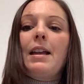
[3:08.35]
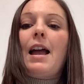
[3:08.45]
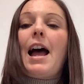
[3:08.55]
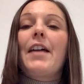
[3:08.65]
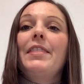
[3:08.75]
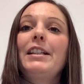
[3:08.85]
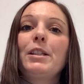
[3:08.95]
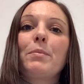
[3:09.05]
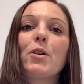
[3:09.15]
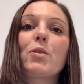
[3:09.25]
And this
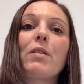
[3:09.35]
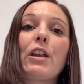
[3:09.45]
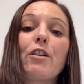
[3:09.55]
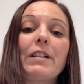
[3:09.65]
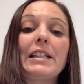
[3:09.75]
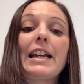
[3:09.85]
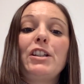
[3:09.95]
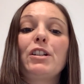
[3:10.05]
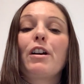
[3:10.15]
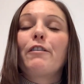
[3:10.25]
supports with the
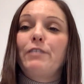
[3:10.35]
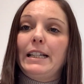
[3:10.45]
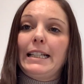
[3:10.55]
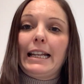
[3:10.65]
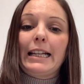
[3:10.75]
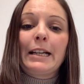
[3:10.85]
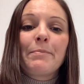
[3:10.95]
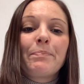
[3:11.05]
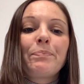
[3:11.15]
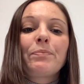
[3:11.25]
orientation of reading.
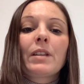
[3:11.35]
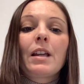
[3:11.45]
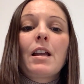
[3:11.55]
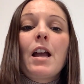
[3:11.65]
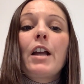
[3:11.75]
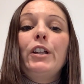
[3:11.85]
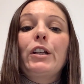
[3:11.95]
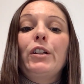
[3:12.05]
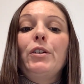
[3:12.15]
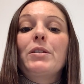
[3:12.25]
You
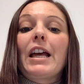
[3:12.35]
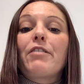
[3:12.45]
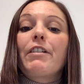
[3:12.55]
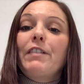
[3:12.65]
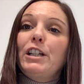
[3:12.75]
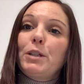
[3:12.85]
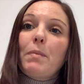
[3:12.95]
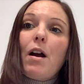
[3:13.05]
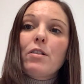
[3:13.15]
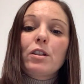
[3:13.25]
can use either a finish
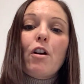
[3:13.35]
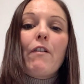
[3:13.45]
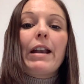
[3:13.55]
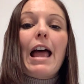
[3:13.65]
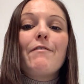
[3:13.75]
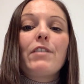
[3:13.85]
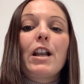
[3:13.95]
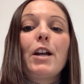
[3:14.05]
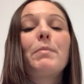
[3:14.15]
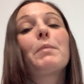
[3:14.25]
box or an
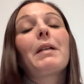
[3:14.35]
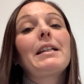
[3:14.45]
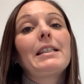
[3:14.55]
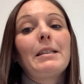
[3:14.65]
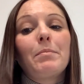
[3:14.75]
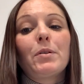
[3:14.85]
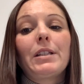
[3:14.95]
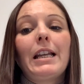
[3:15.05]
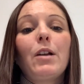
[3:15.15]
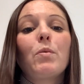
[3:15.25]
envelope to place the symbols
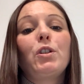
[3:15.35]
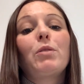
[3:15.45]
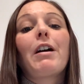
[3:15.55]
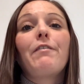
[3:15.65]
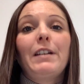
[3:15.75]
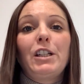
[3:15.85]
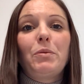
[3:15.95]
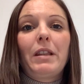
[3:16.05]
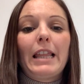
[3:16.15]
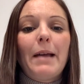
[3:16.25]
in once you have finished
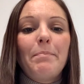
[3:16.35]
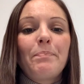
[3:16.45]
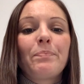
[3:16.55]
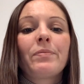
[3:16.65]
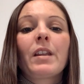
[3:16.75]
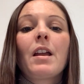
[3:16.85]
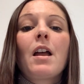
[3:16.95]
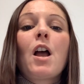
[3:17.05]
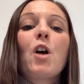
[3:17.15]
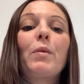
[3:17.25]
with them.
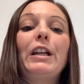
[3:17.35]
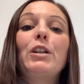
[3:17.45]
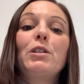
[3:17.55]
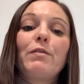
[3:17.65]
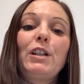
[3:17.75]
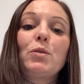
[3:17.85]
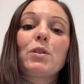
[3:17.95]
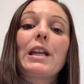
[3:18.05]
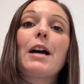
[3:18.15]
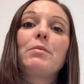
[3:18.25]
We use visuals
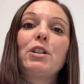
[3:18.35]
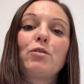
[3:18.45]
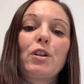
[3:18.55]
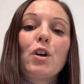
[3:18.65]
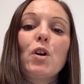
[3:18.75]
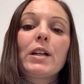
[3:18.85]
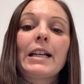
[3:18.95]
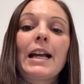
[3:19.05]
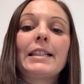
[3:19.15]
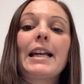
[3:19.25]
to help children
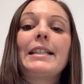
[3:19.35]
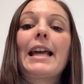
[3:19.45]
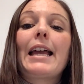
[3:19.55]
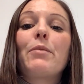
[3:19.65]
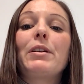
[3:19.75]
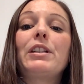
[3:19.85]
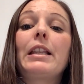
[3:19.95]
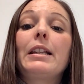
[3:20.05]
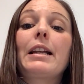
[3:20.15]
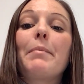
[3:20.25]
organise their day, which
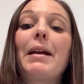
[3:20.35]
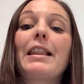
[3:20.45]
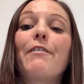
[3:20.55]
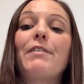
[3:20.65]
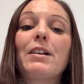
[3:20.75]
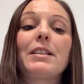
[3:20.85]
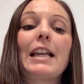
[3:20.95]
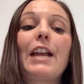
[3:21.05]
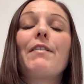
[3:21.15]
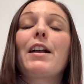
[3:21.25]
can make them feel
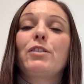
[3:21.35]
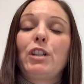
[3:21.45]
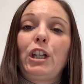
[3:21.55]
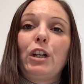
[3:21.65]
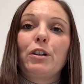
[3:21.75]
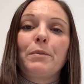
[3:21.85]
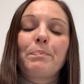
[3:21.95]
safe and secure.